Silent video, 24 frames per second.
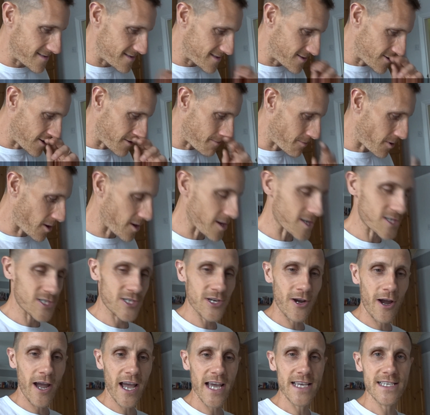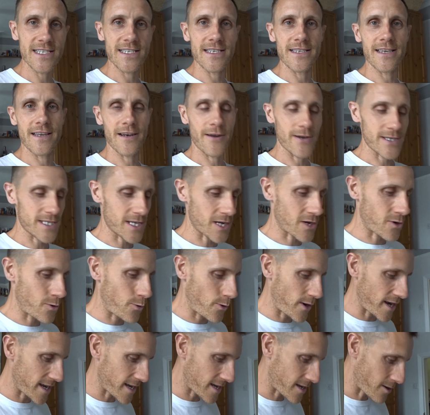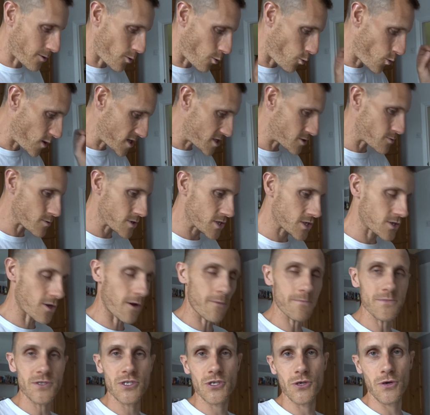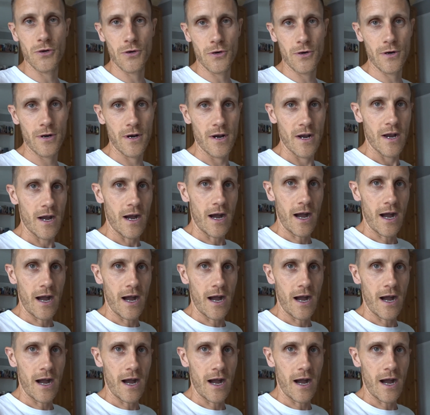do apologise, you know, it's a quick whistle-stop tour.